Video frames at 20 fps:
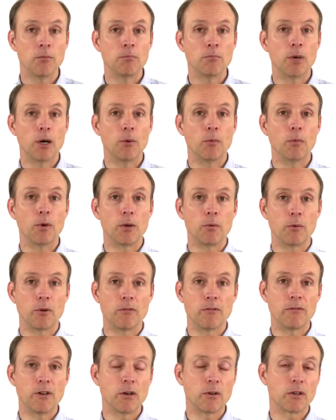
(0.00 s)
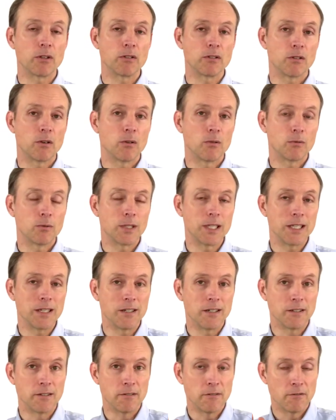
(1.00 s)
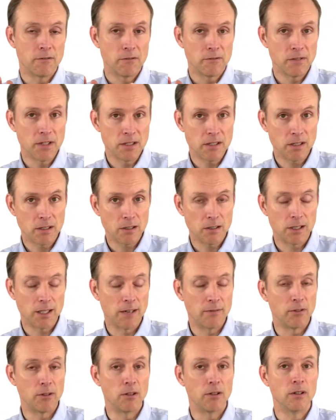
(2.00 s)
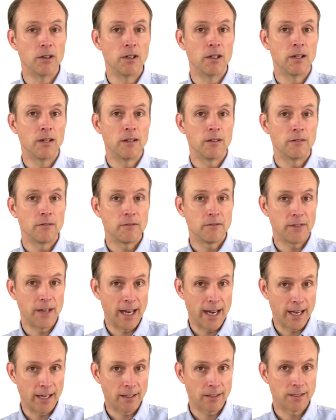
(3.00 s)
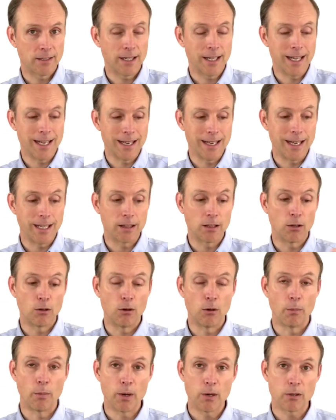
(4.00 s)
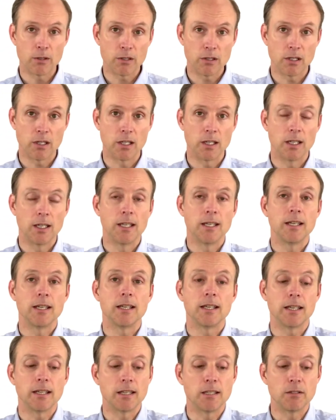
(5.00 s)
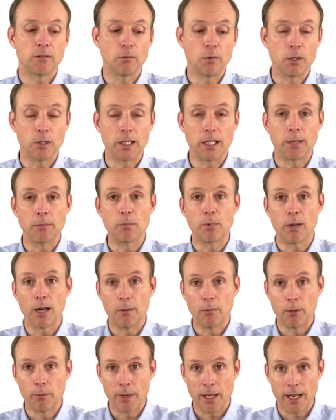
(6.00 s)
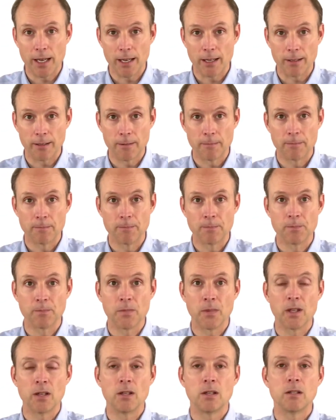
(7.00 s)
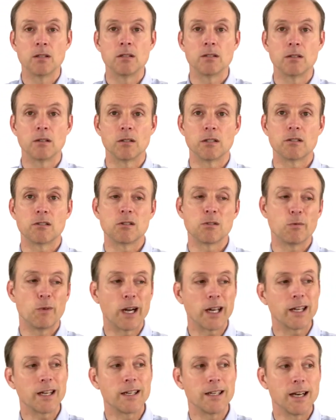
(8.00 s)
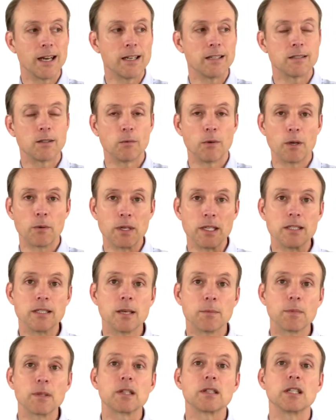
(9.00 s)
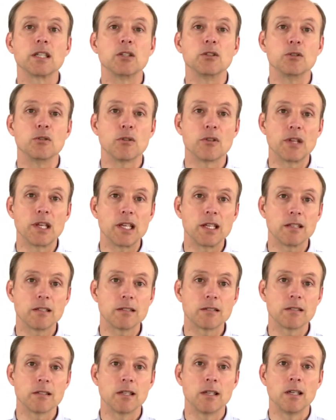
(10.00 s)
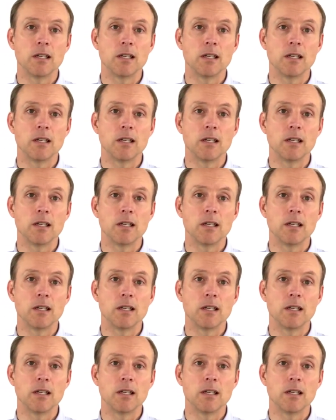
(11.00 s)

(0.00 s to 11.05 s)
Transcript: but when we're focused only on physical level facts and not the whole person, it gets really problematic. So let's just recognize the way we typically do things,